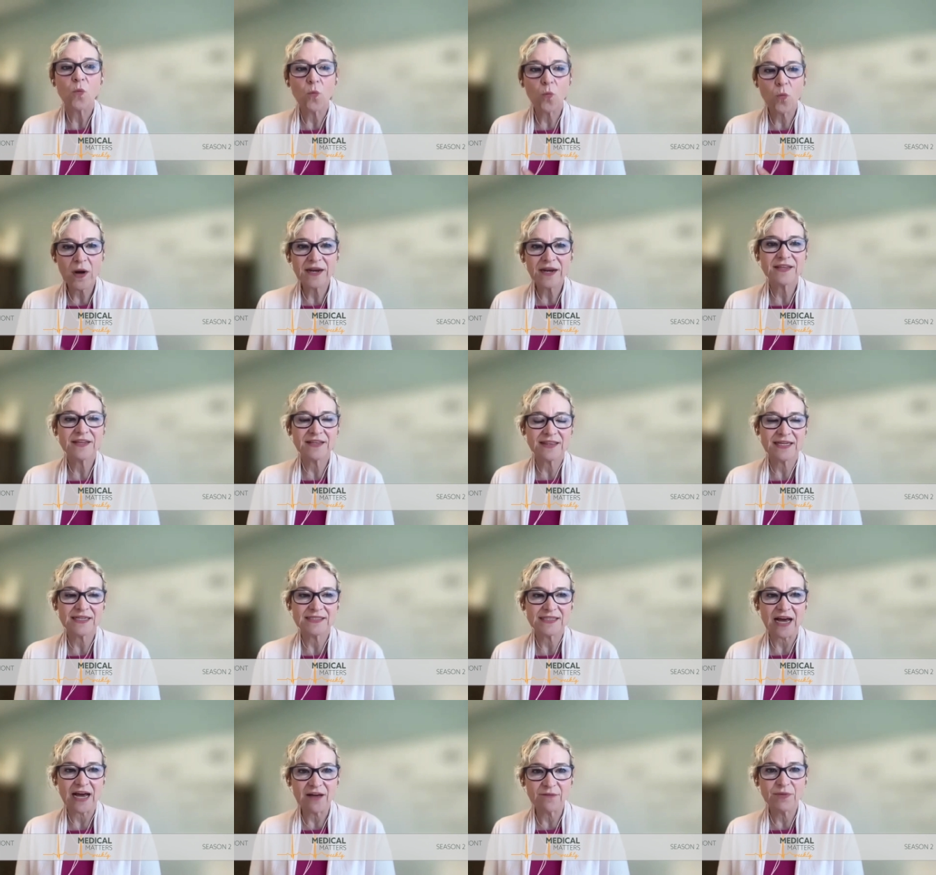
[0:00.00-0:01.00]
one of the
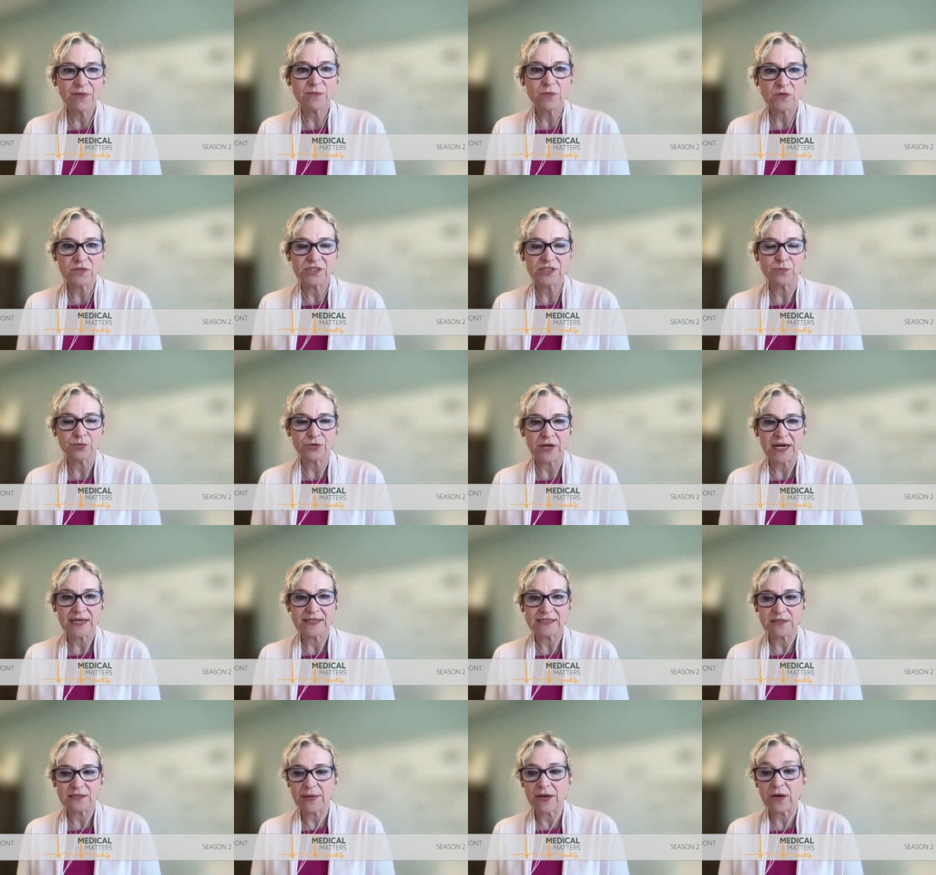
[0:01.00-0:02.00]
things I've been most
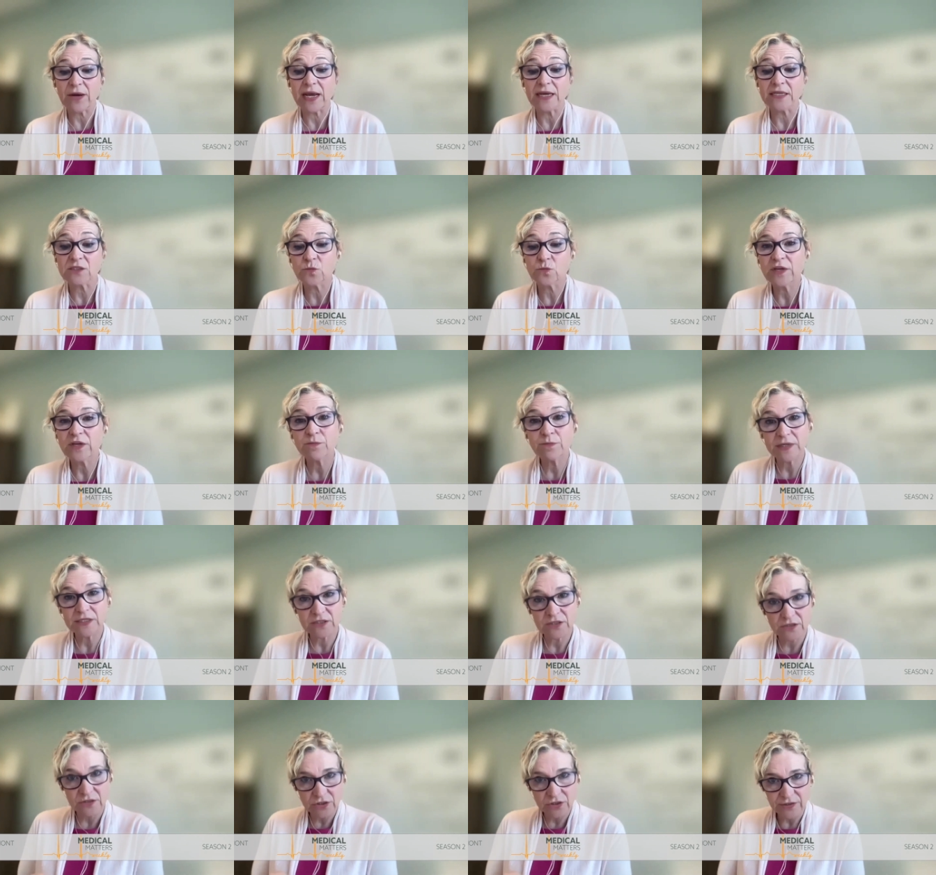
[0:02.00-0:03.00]
surprised about as we've
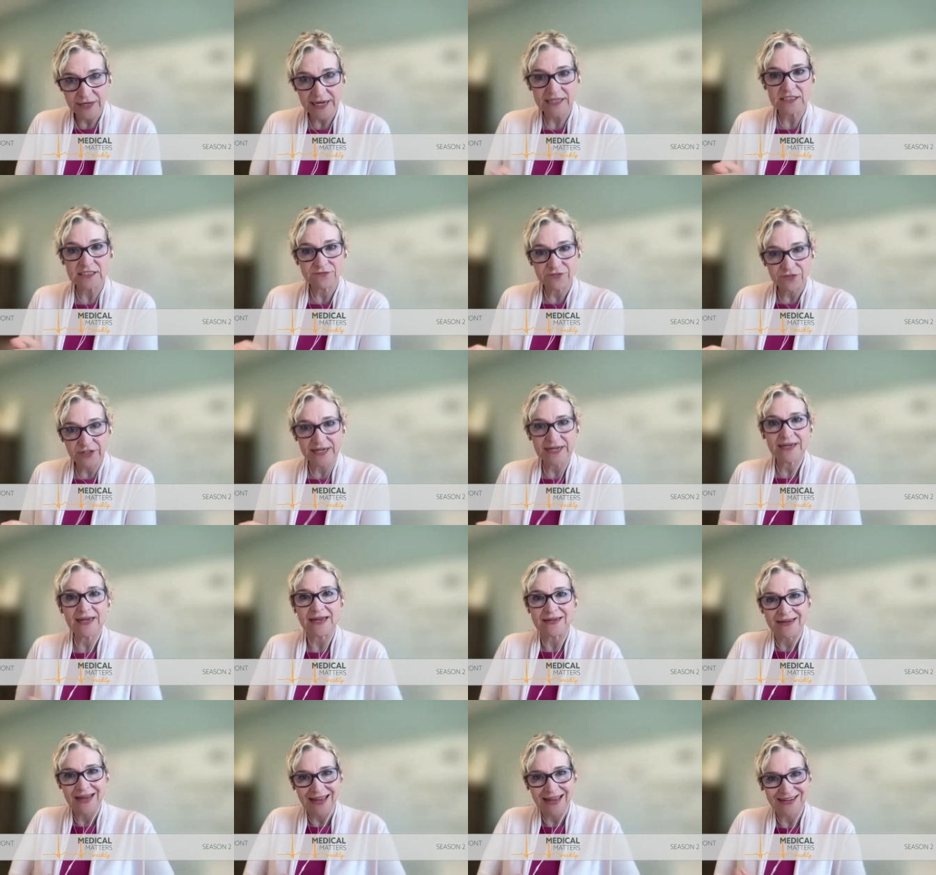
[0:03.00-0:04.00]
been
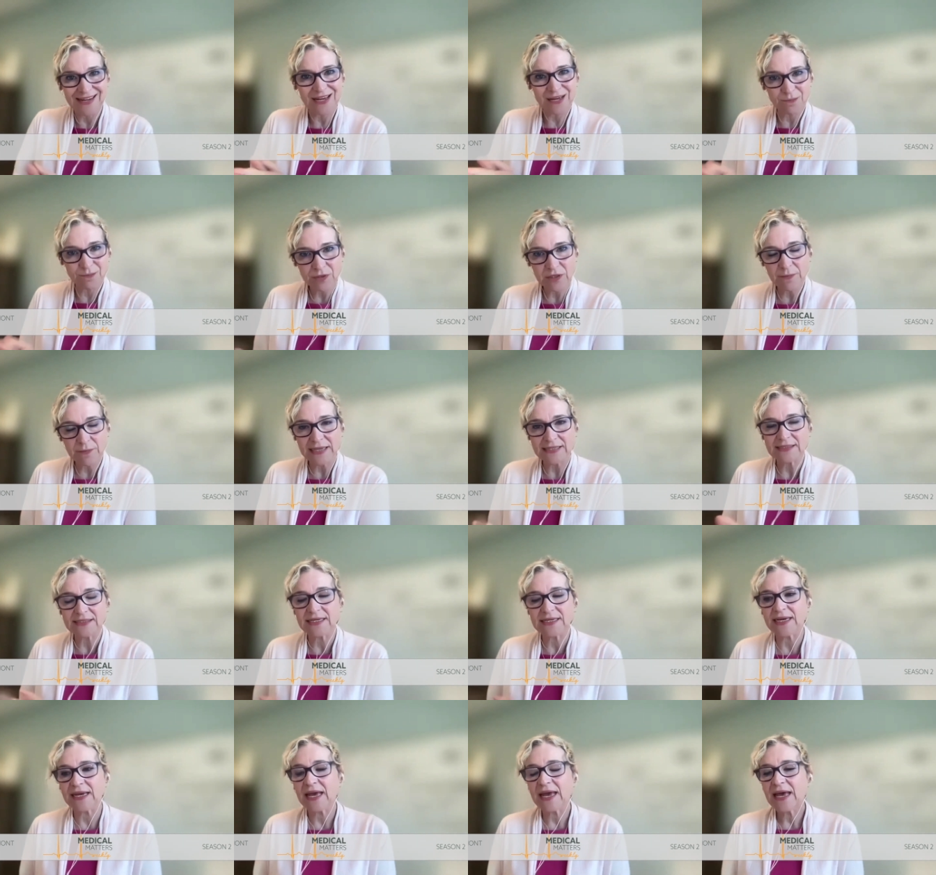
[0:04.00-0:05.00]
transferring and, and
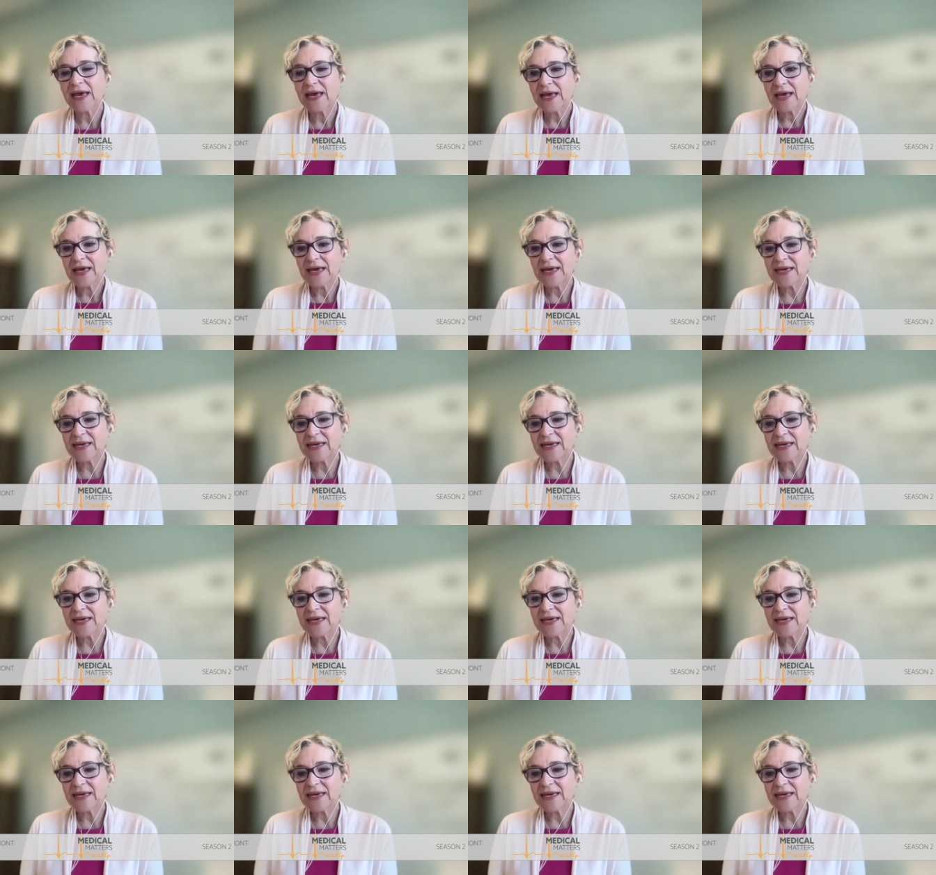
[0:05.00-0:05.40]
implementing